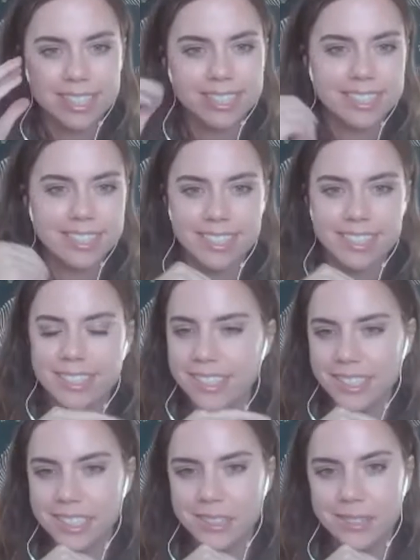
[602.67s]
need to,
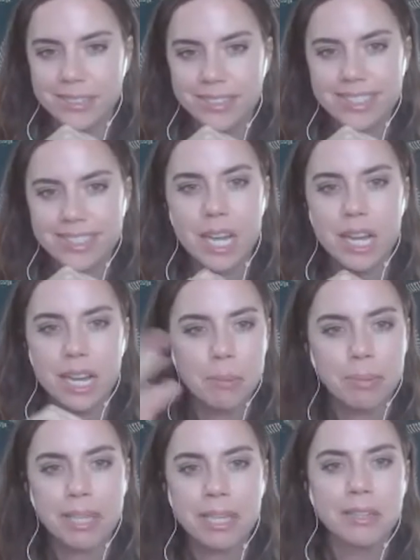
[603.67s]
you know,
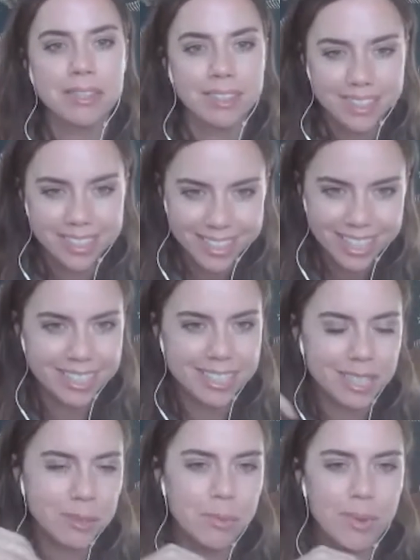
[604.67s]
appeal in
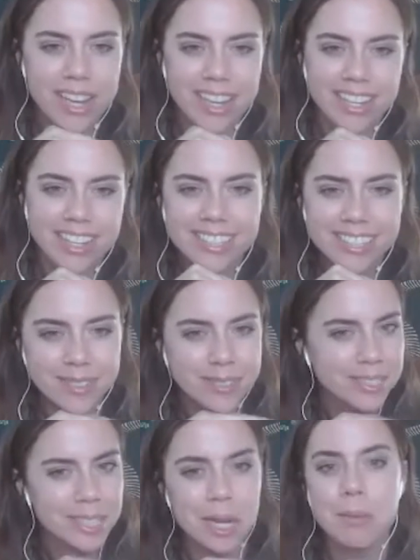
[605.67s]
some way to
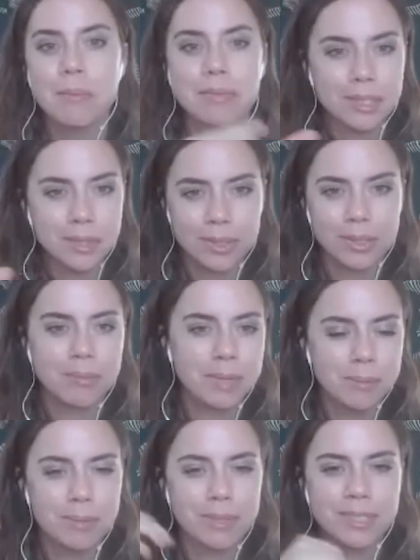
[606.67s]
some sort of
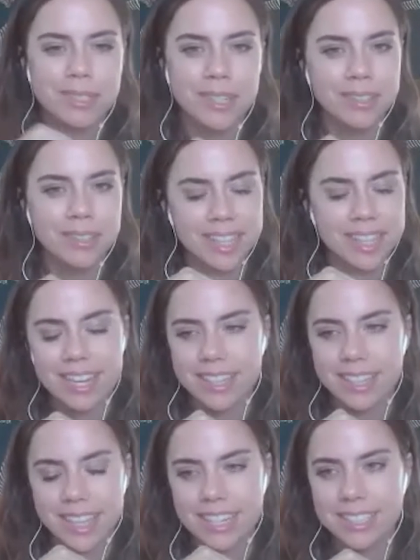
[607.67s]
people. So that,
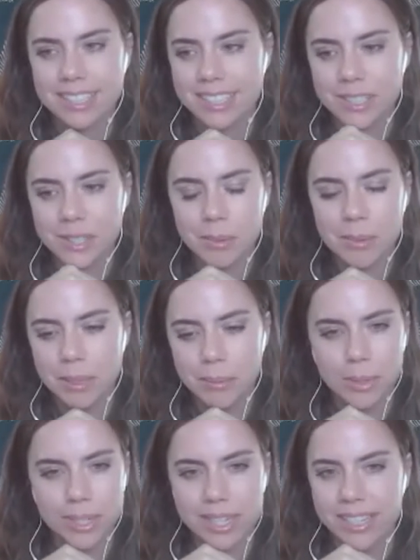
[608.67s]
that is extremely
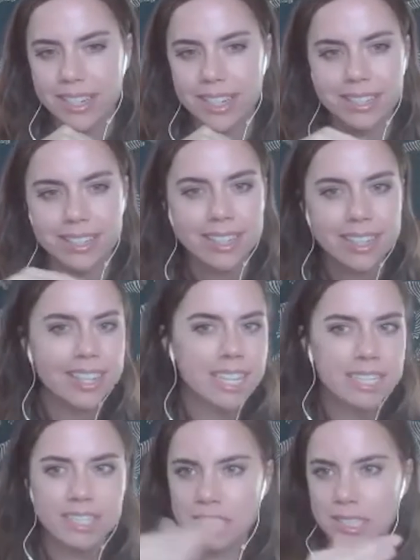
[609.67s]
important. And
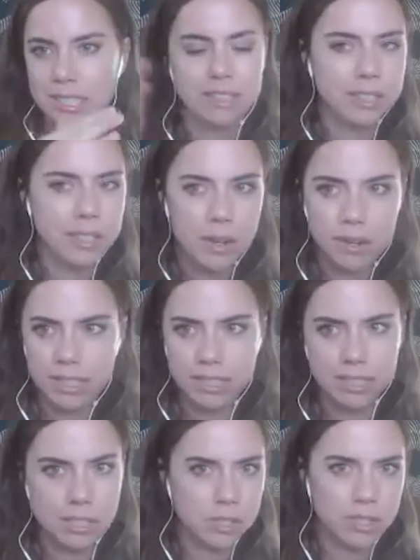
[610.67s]
just, you know, on the
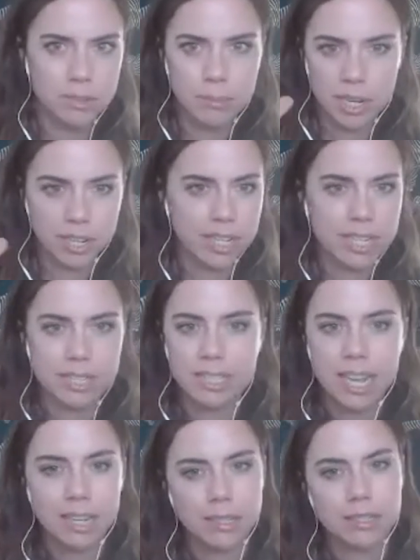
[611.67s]
digital marketing
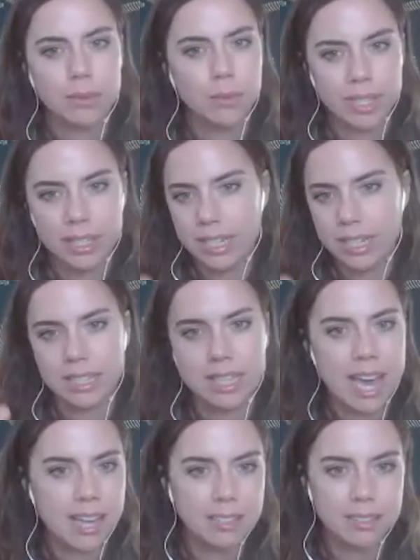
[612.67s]
side, we need
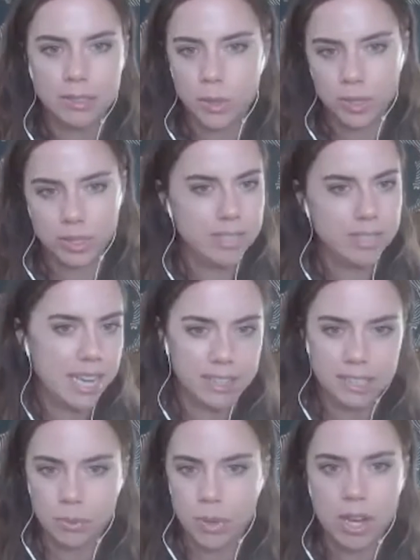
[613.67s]
that sort of data
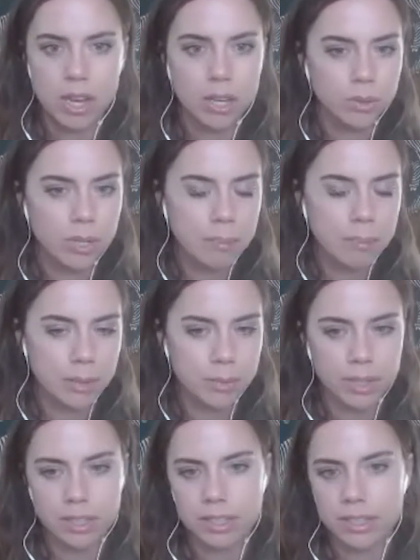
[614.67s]
as well. I mean,
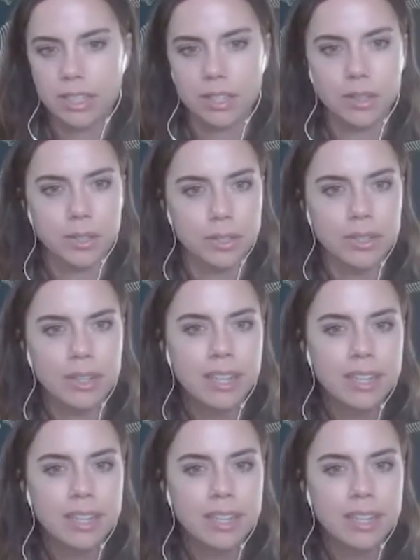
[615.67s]
we're looking through